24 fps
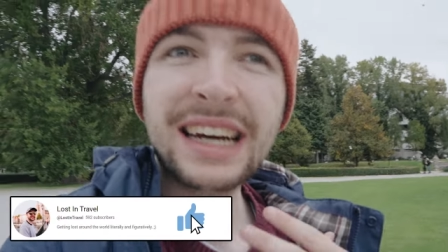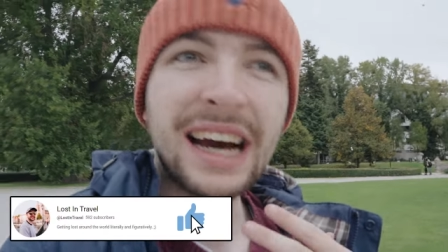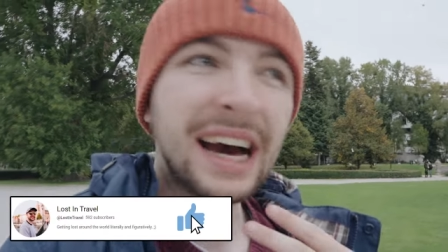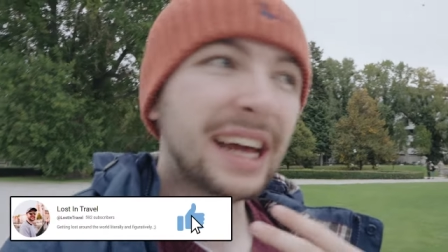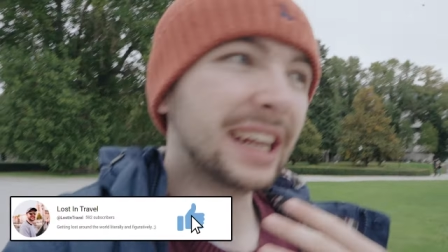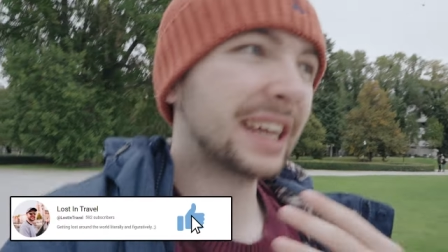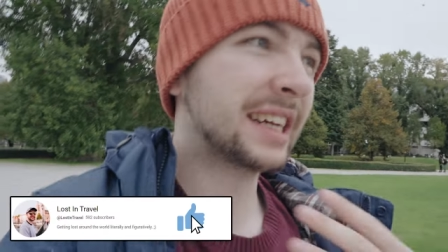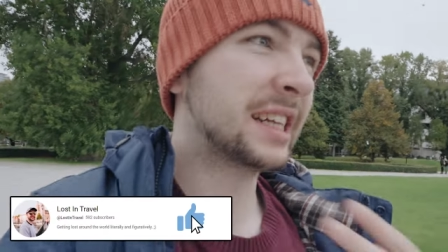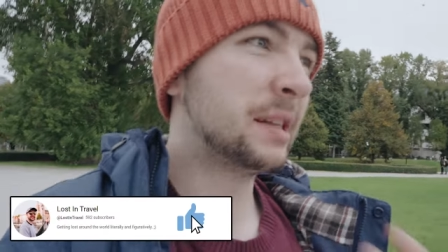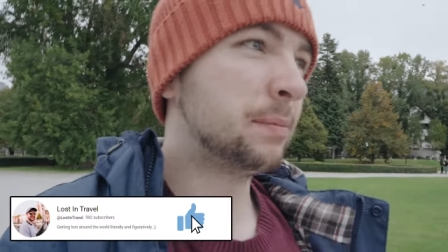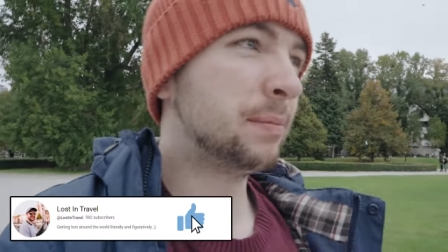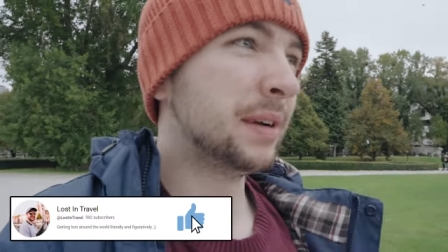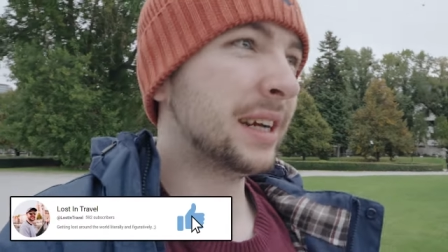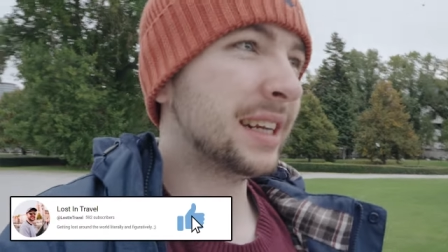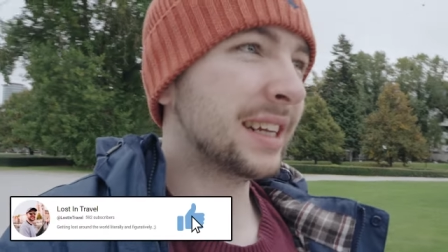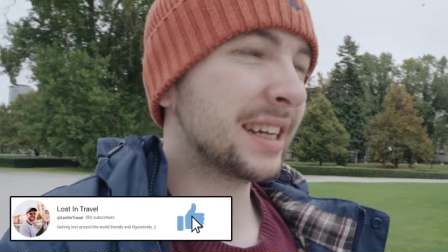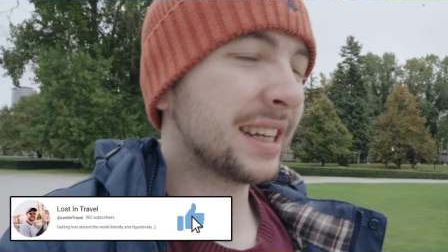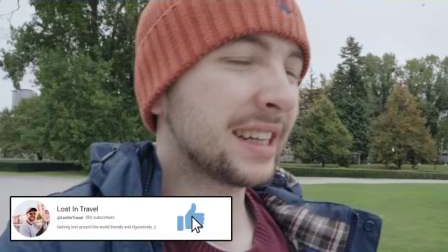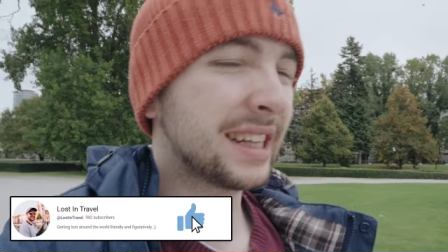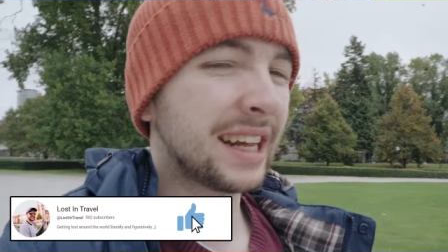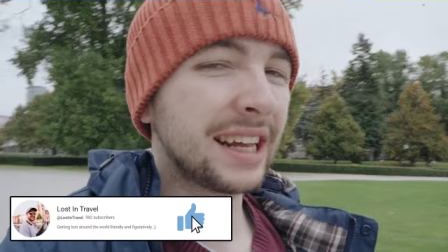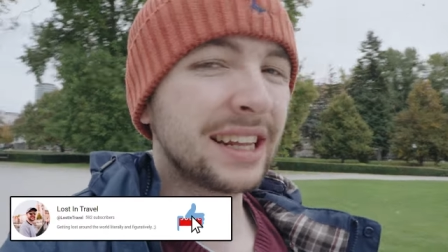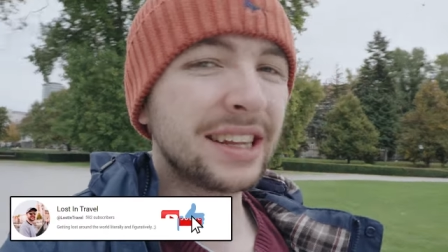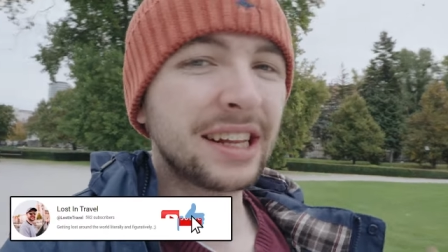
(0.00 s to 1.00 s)
and
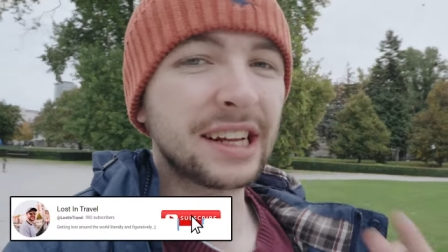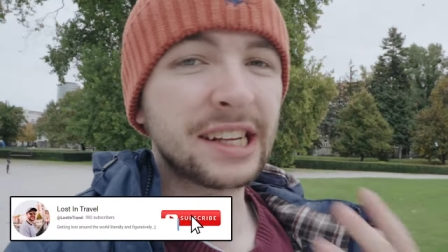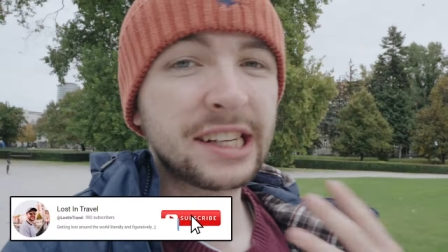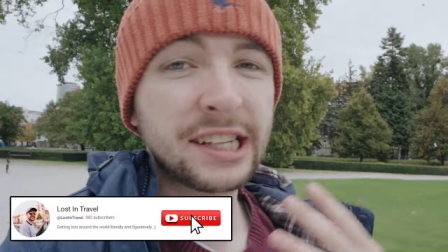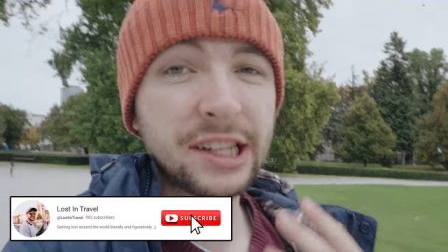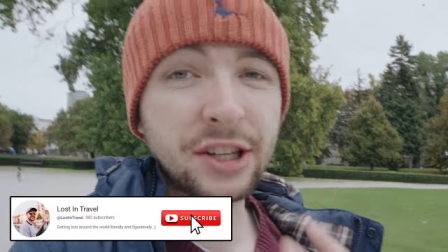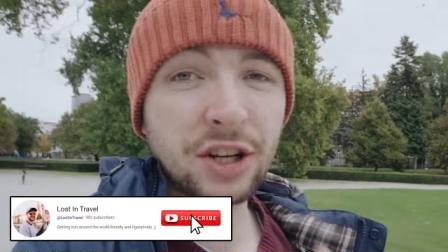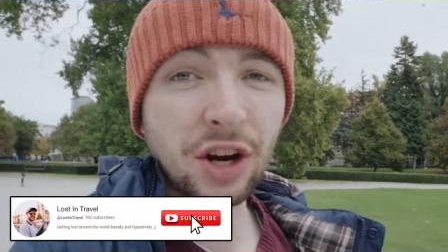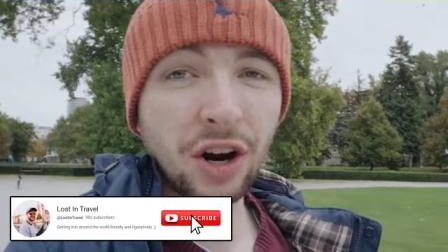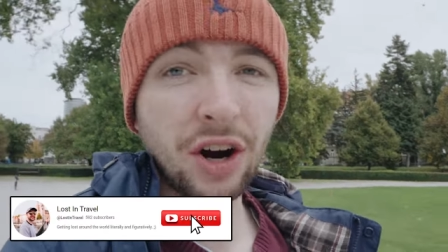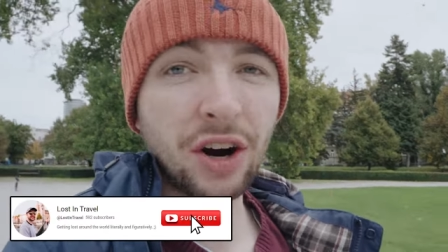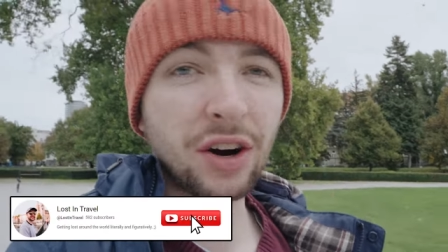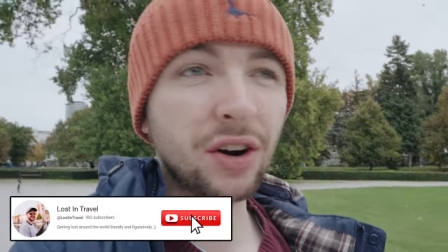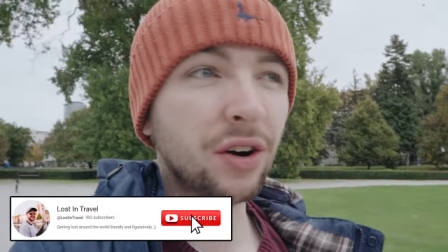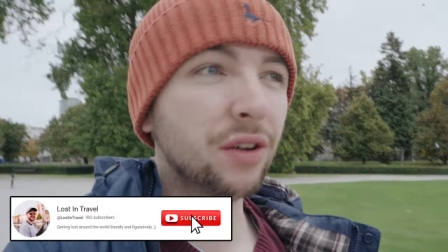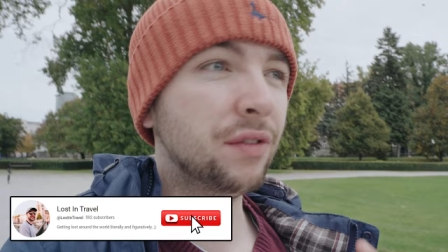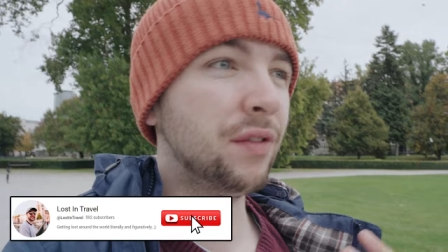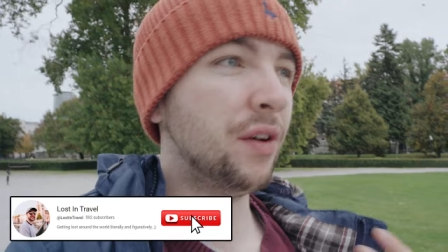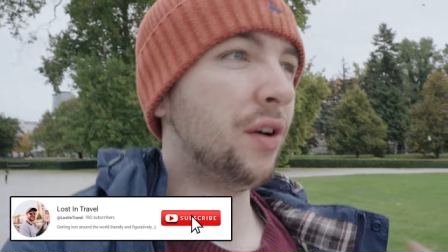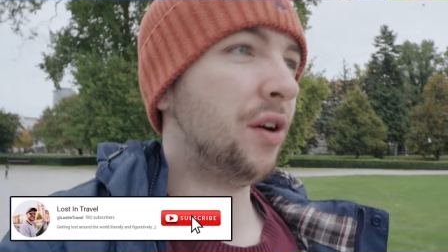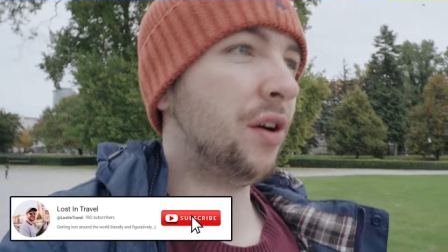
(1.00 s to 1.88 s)
experiencing the start of